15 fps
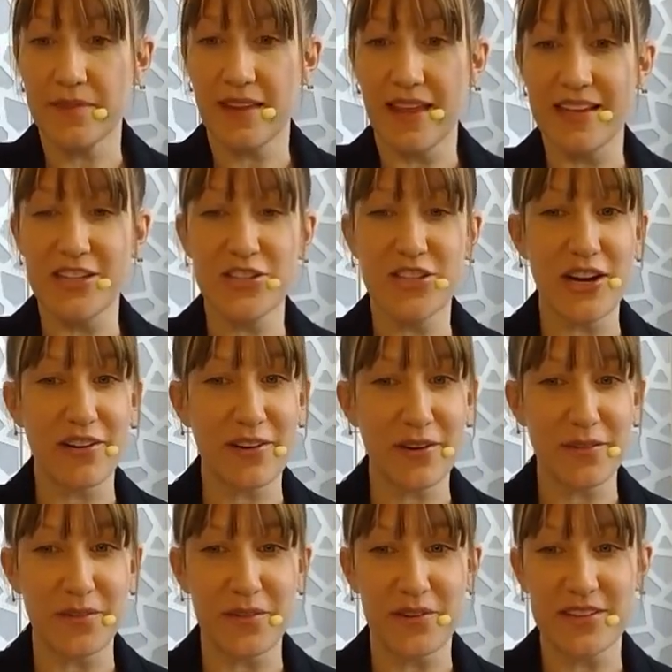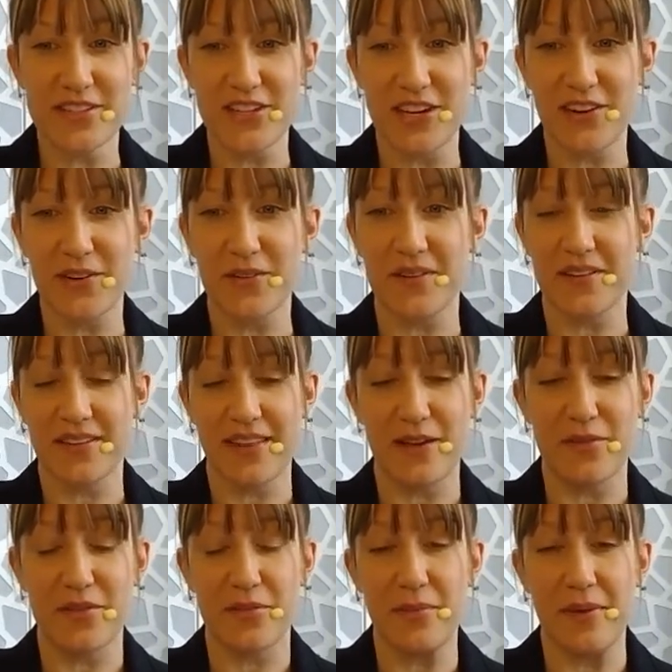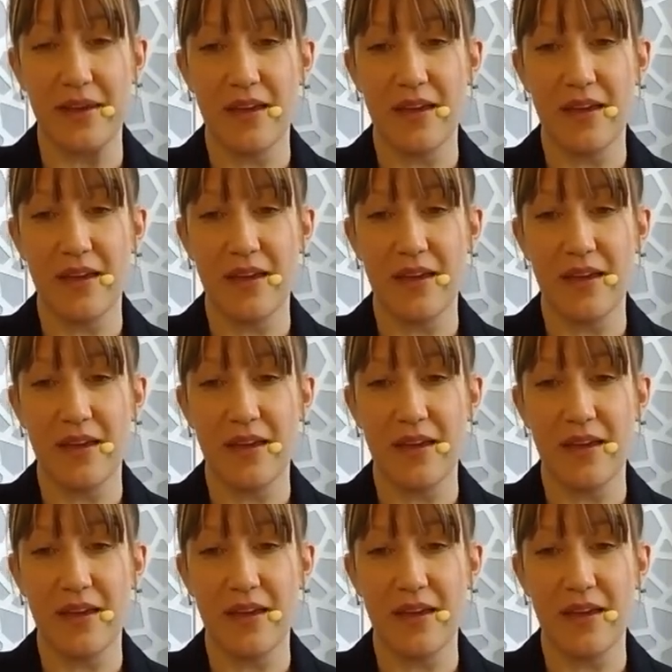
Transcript: and sharing that with me.